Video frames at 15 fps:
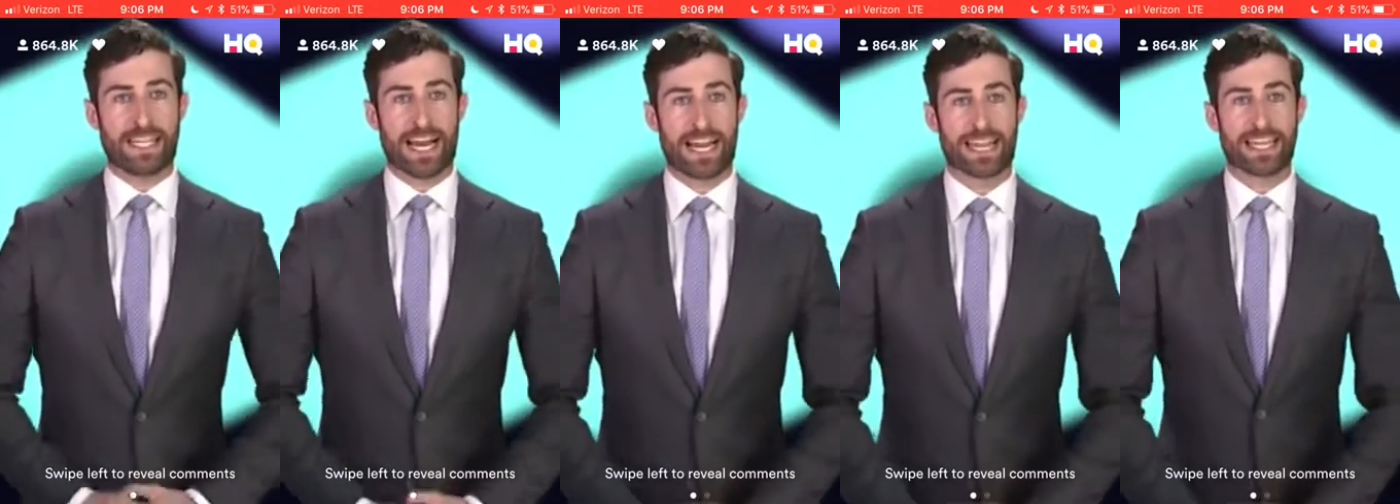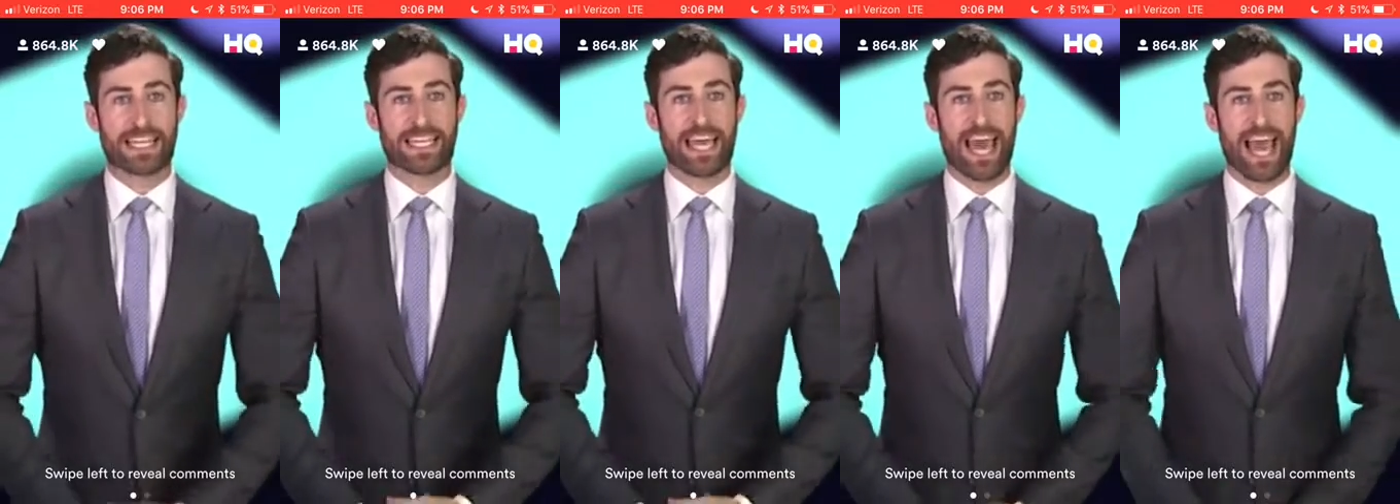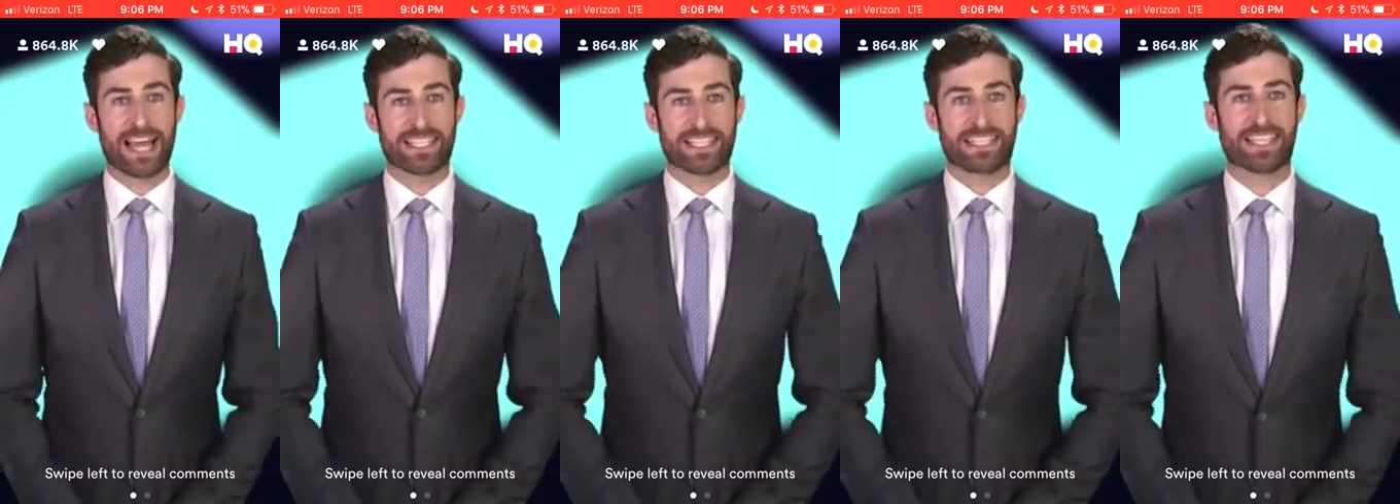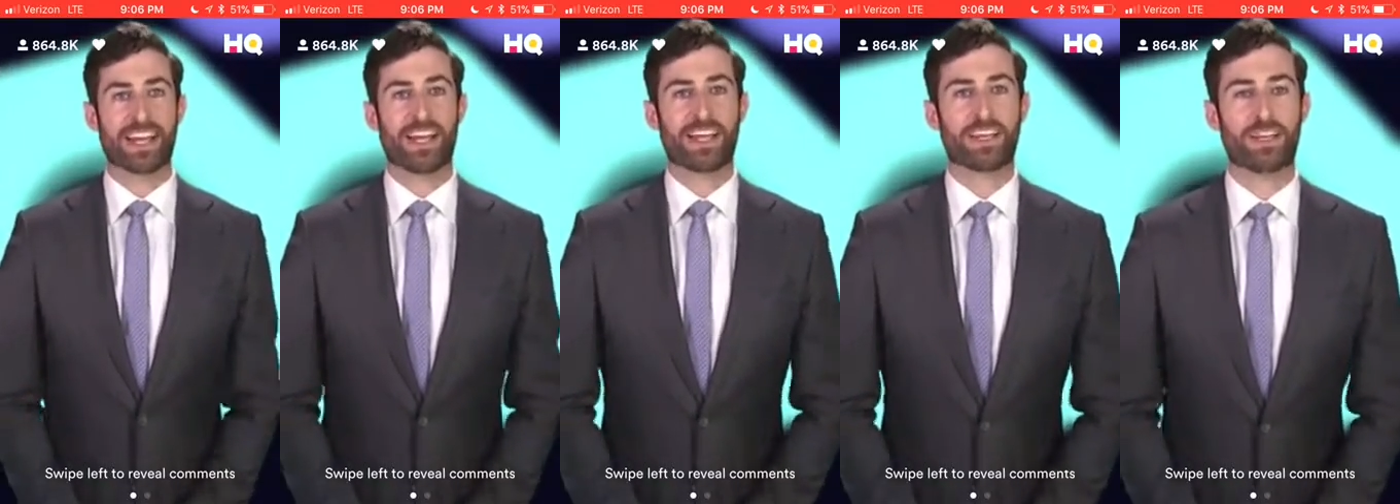Jonathan
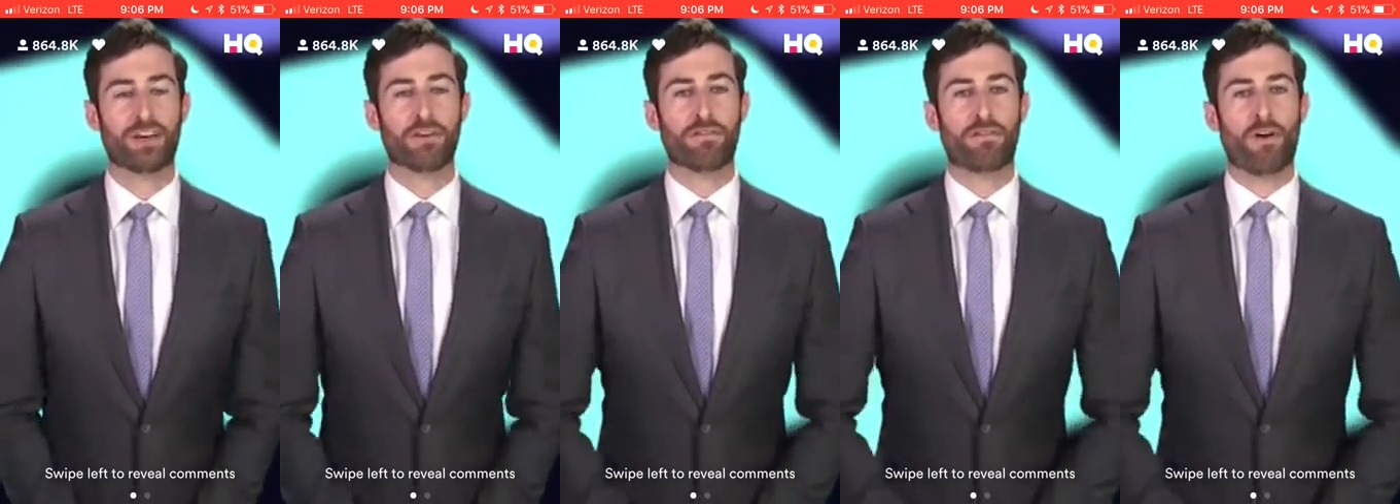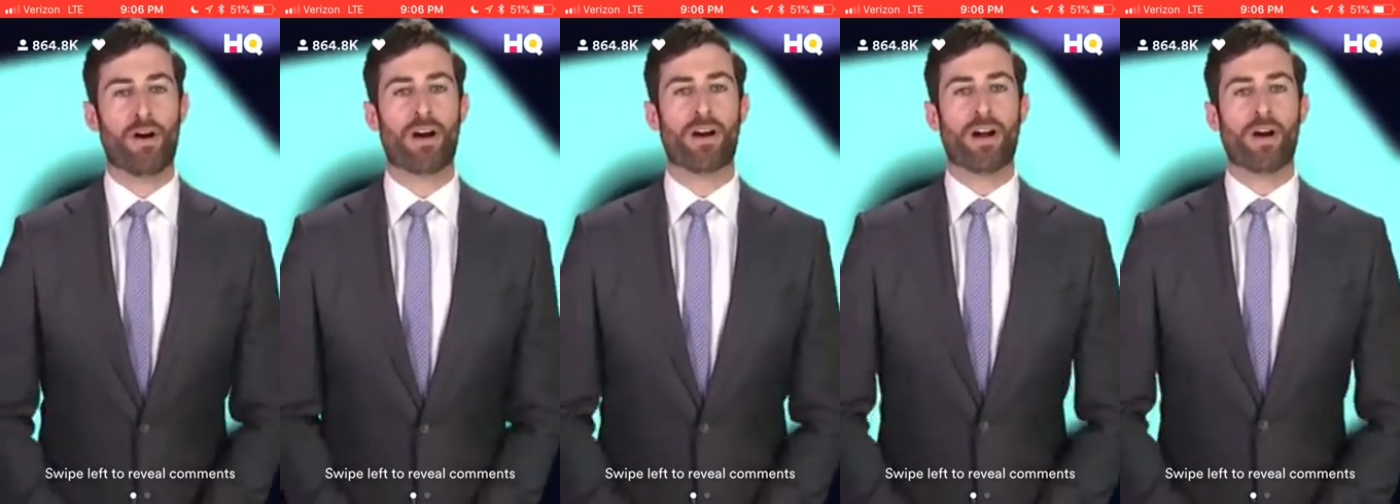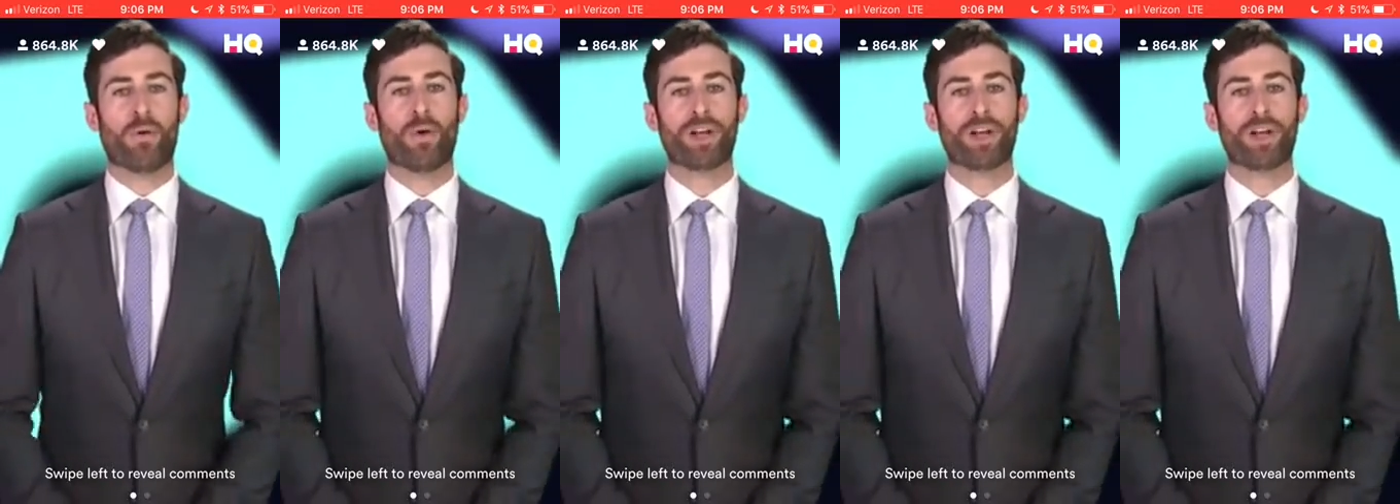Katz Q4,